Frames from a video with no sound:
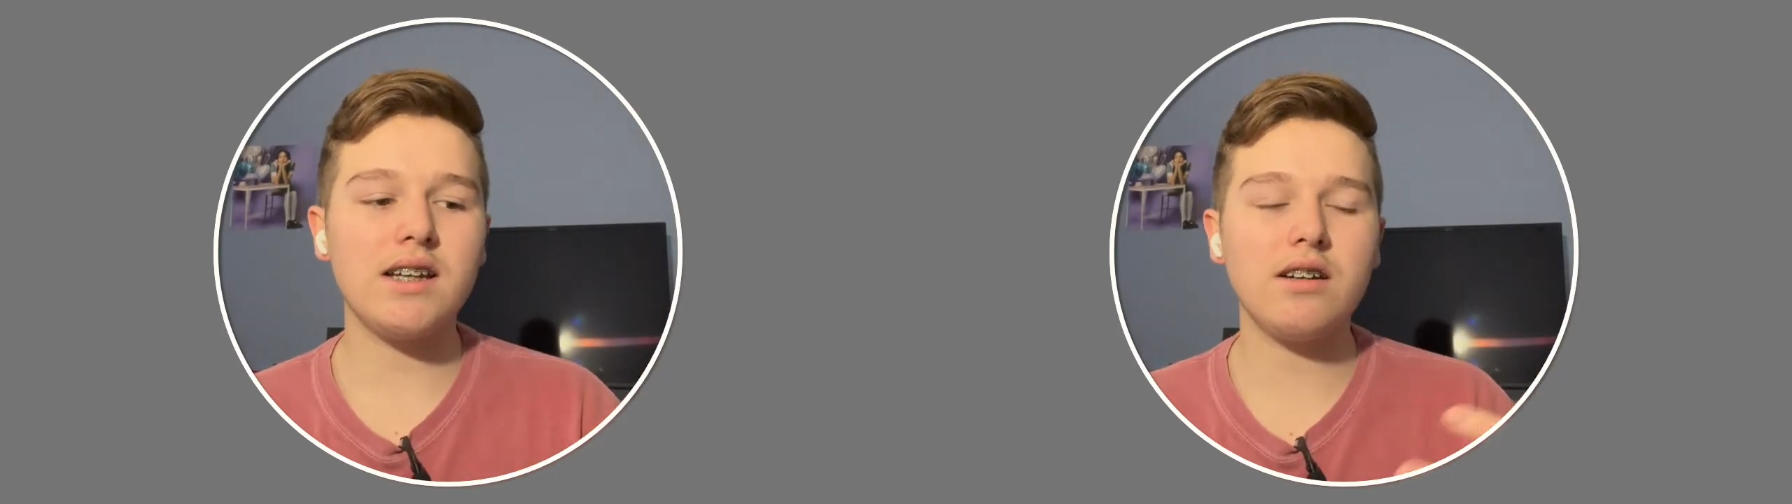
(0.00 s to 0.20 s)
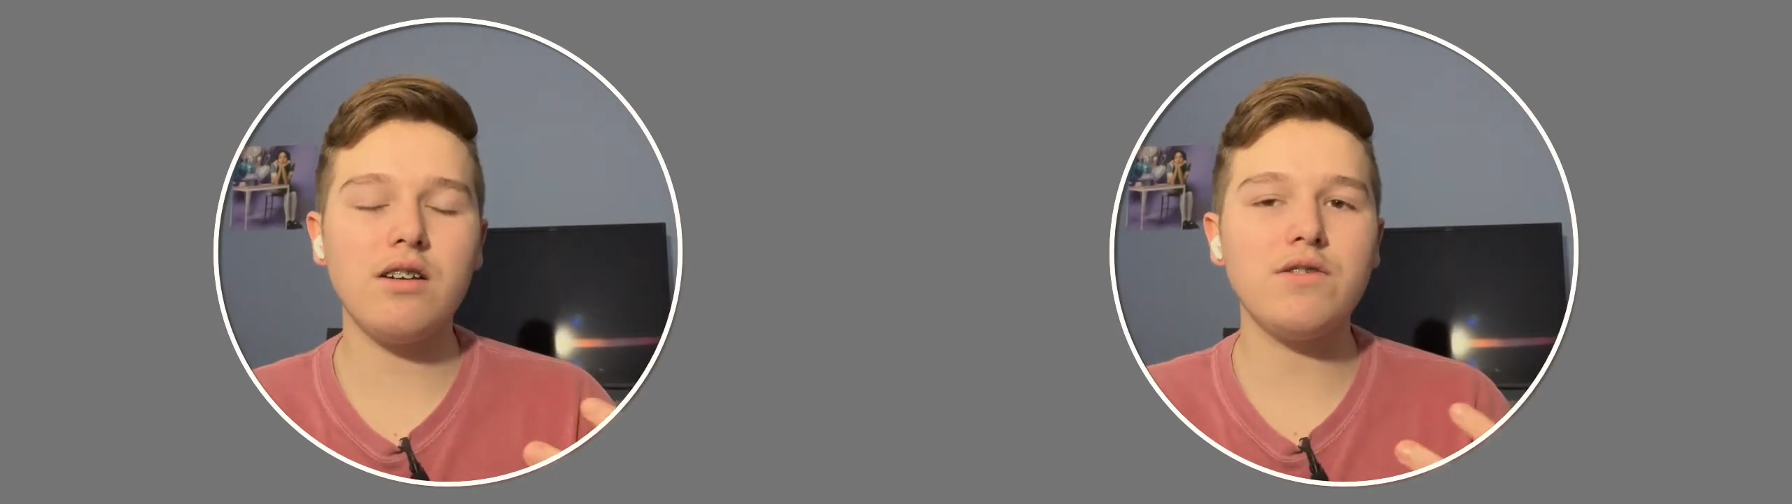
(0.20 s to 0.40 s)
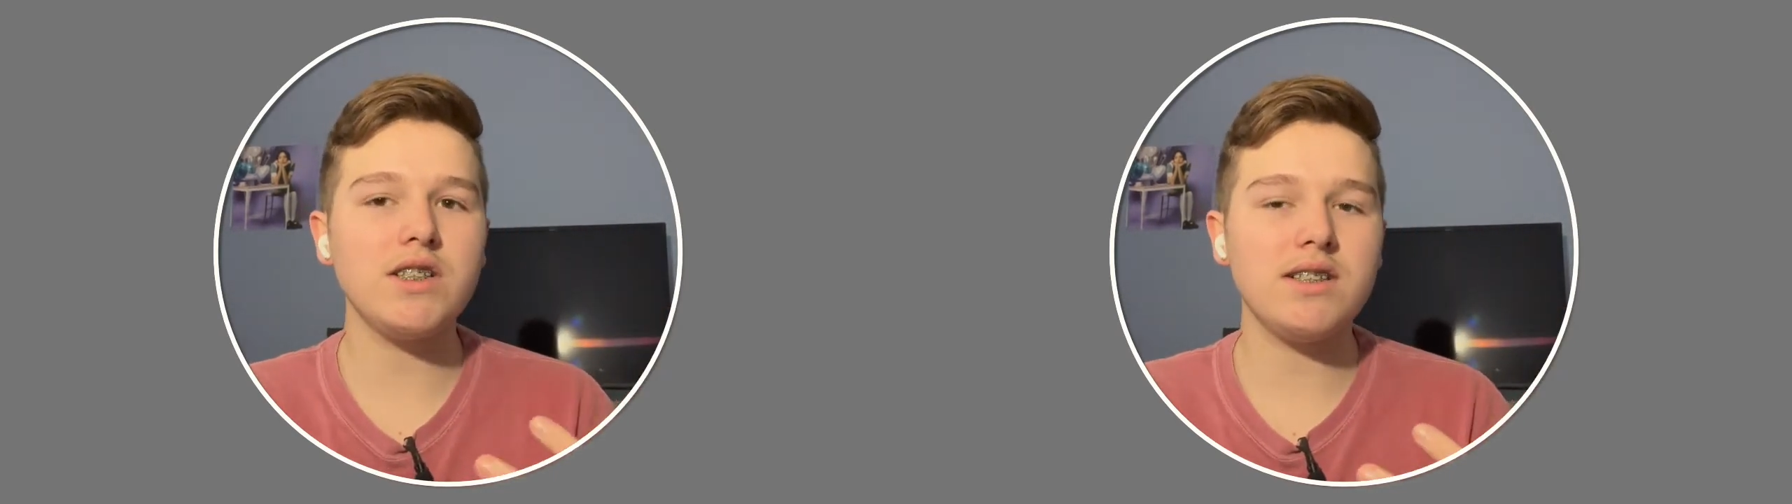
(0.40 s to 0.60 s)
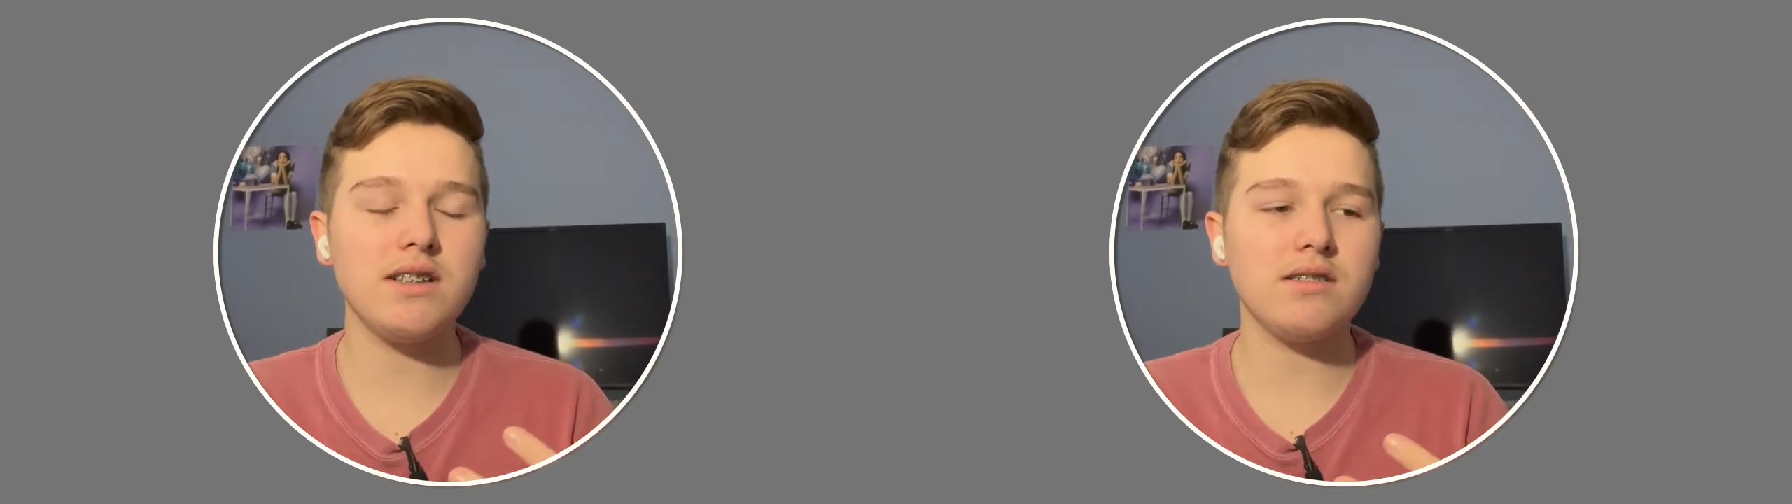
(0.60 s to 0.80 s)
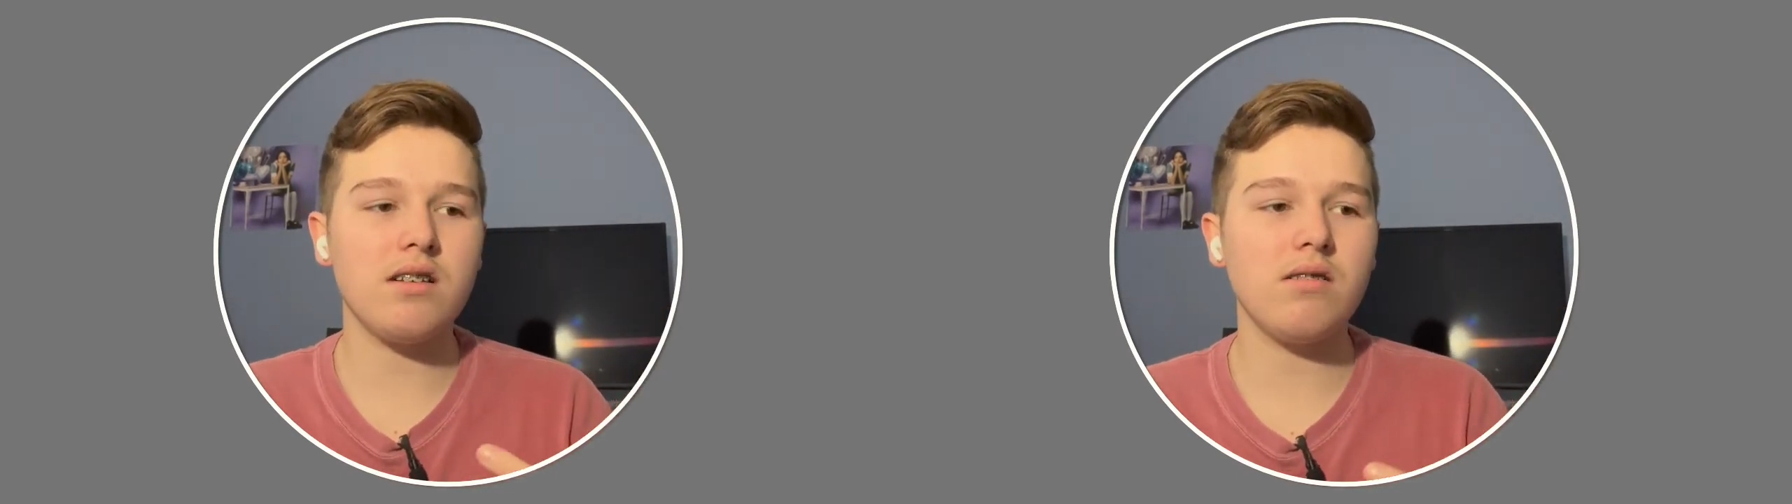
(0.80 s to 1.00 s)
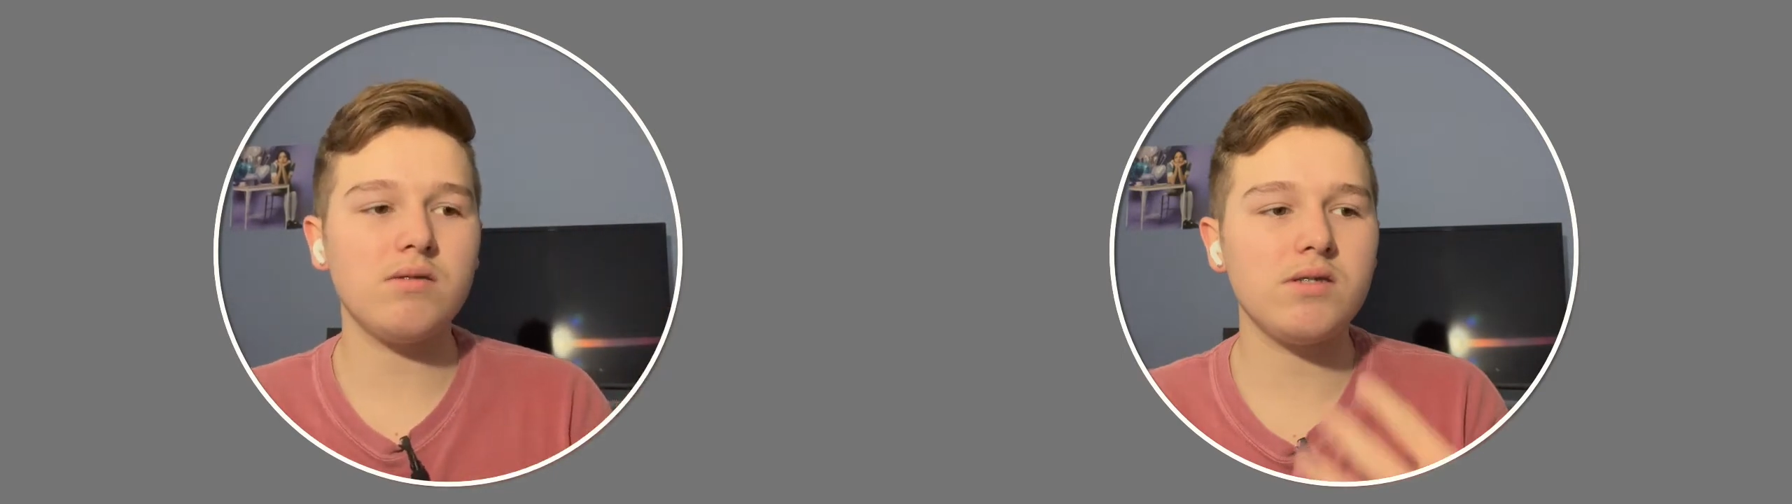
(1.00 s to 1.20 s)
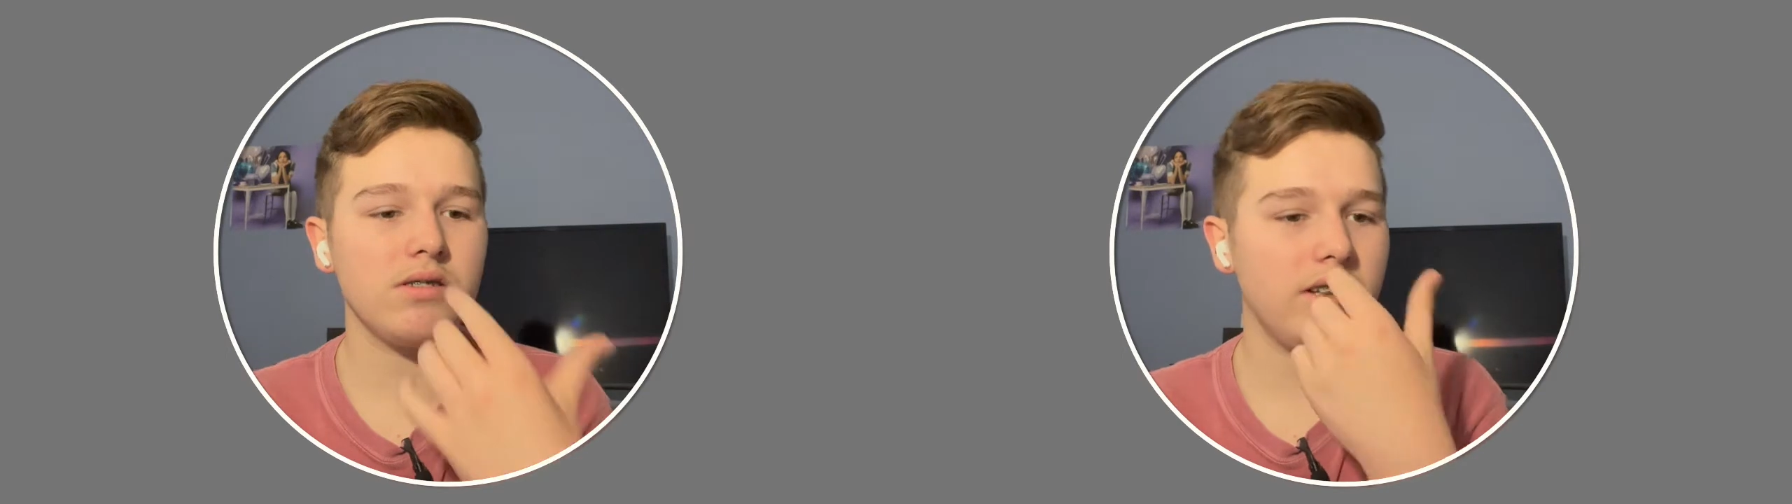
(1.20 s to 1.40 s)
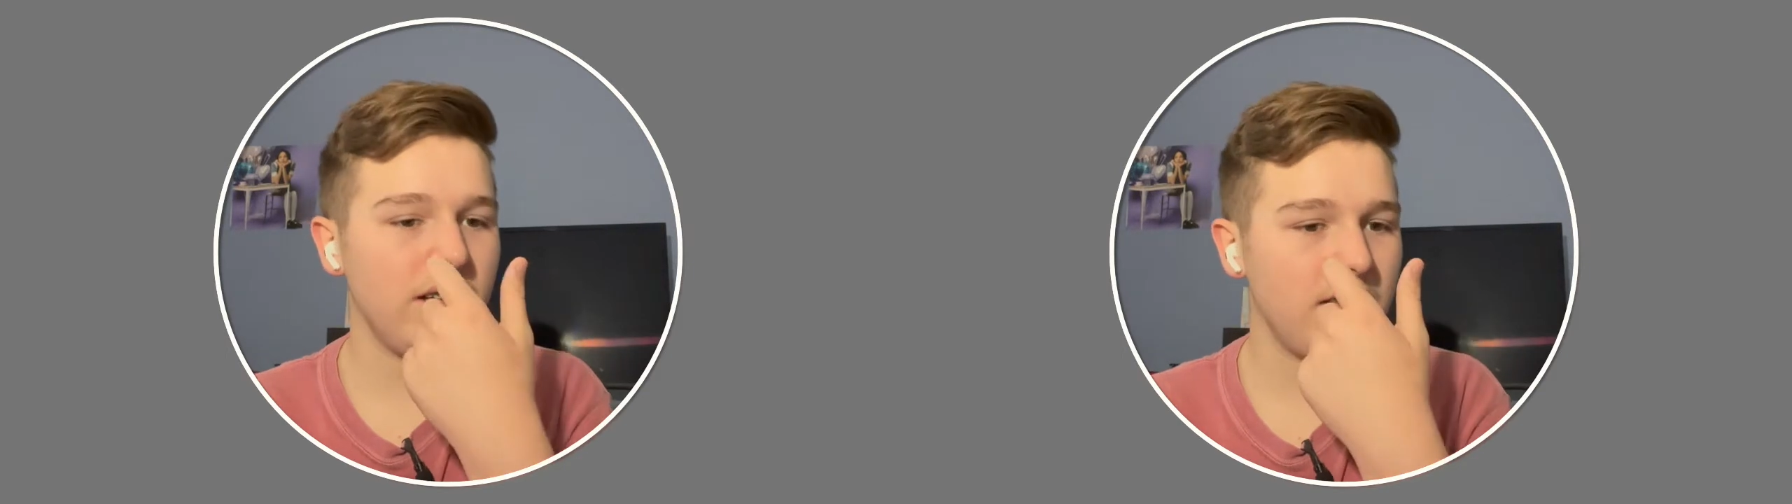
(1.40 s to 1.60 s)
I don't know if she sings songs
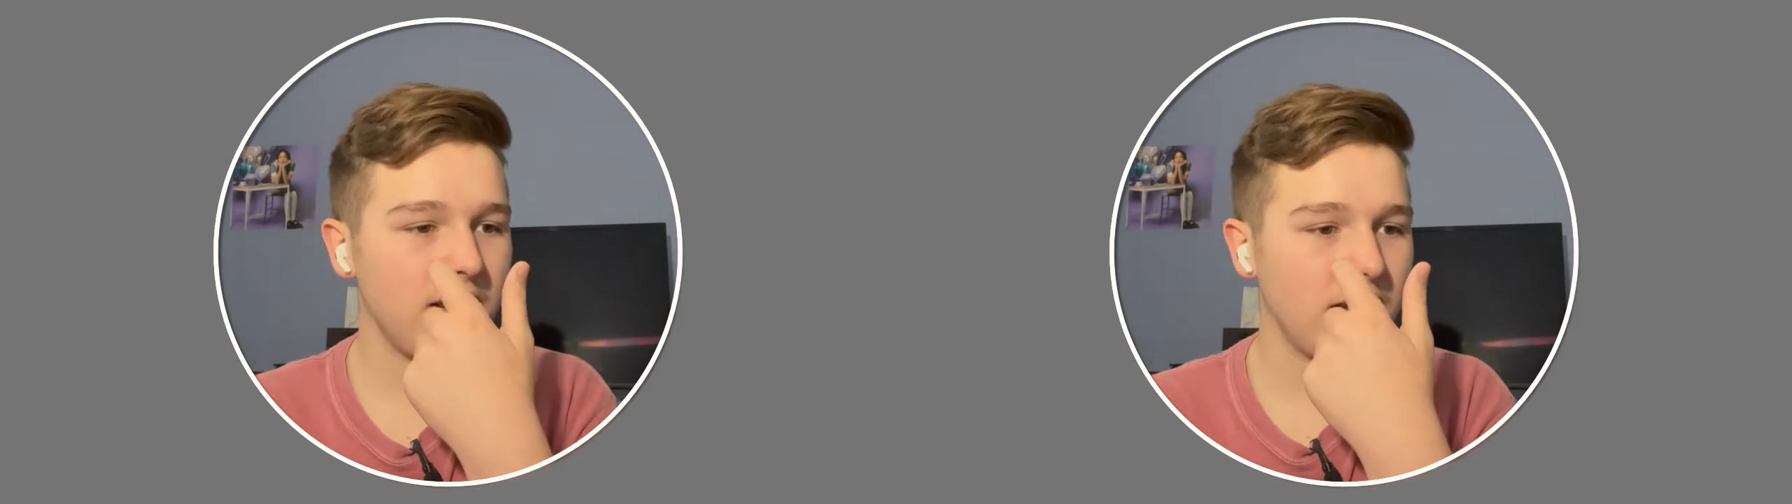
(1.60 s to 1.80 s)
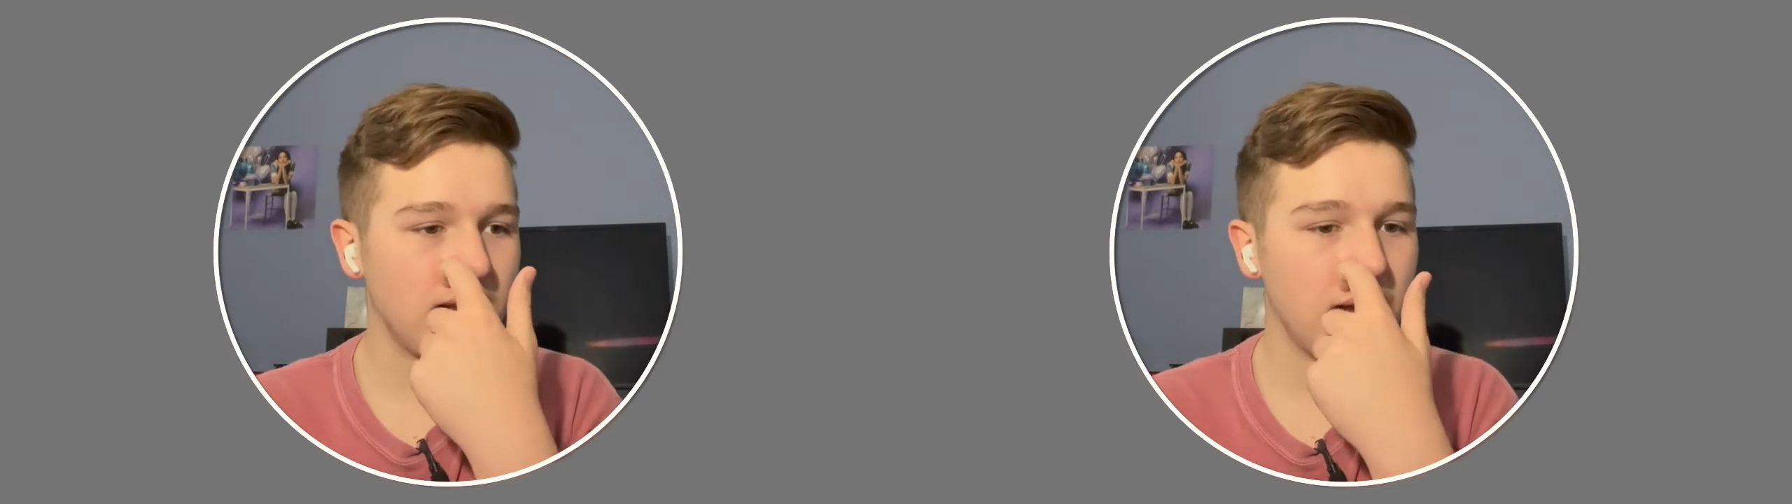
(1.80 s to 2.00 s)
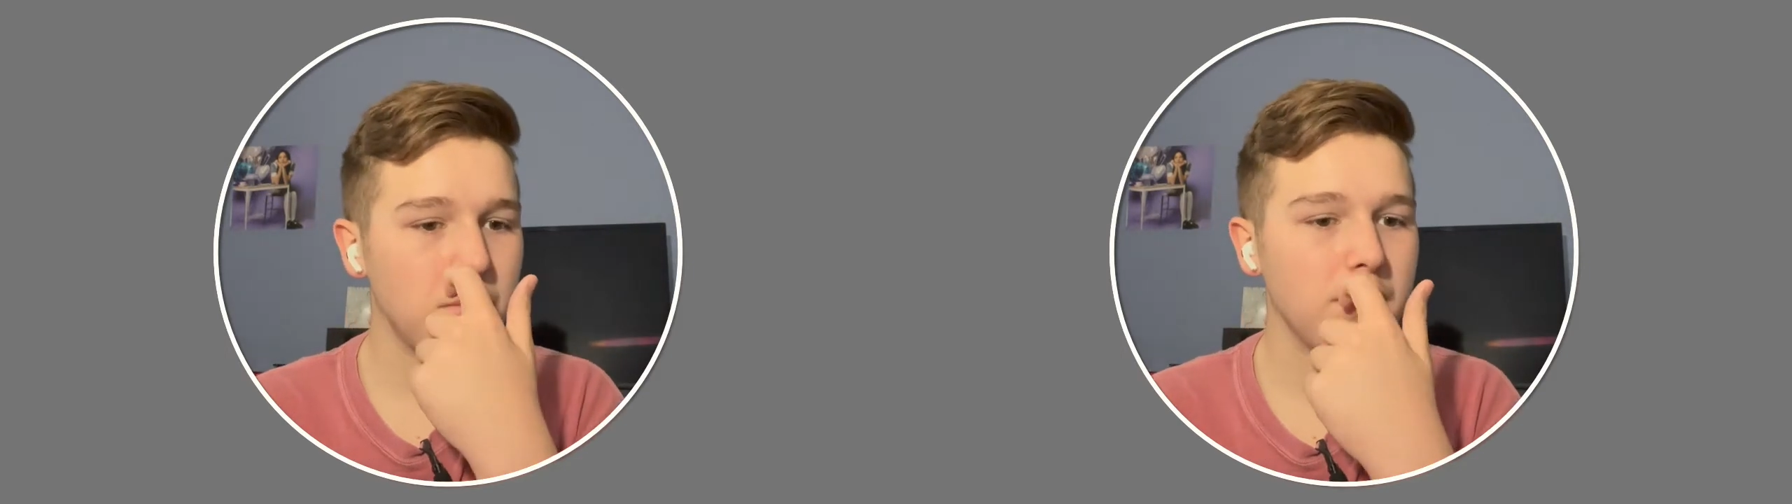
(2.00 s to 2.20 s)
or anything like that,